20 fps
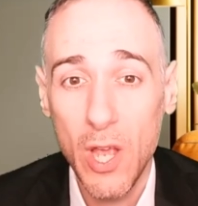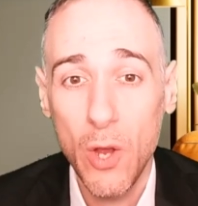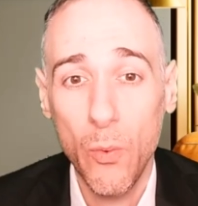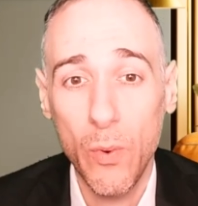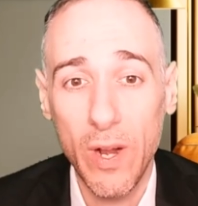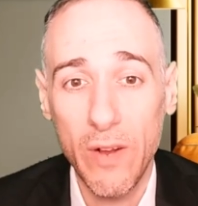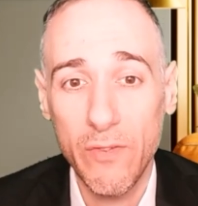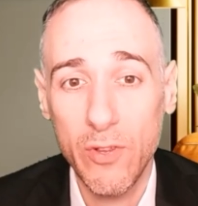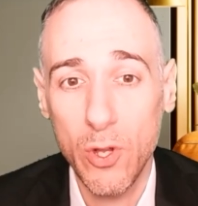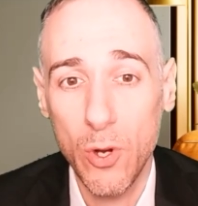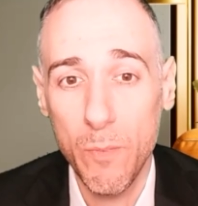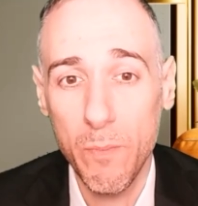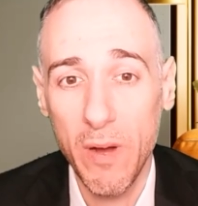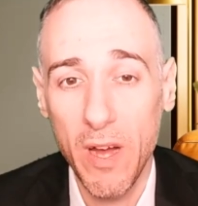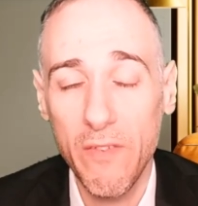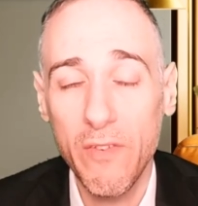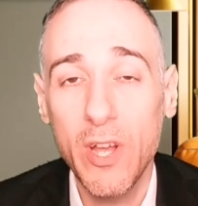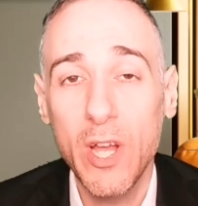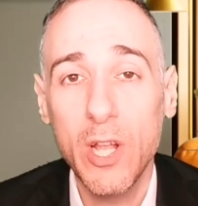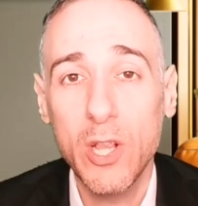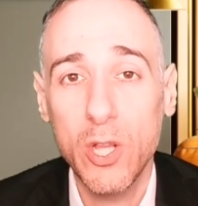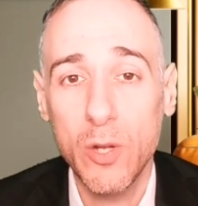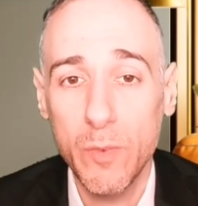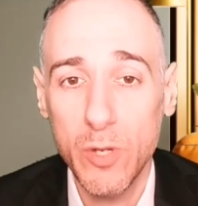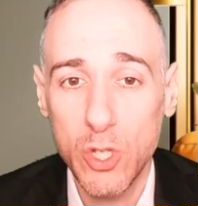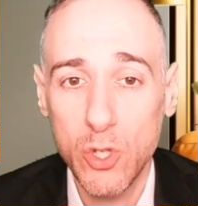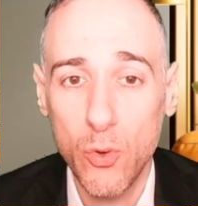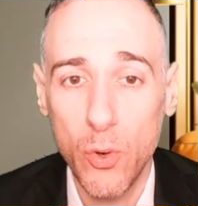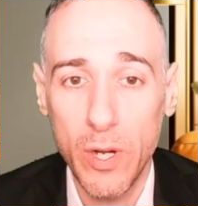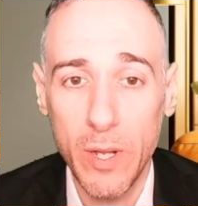Whenever they're above, they're
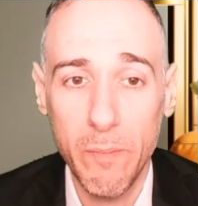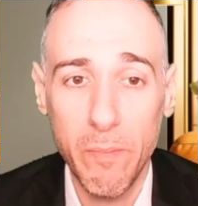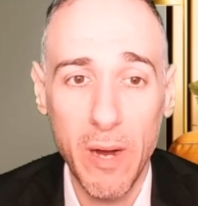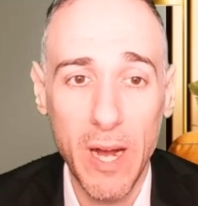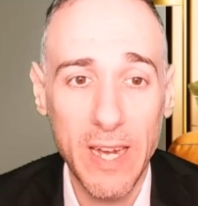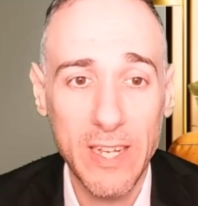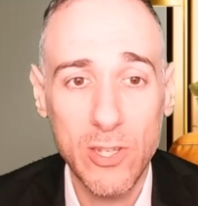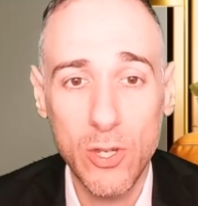majority buy.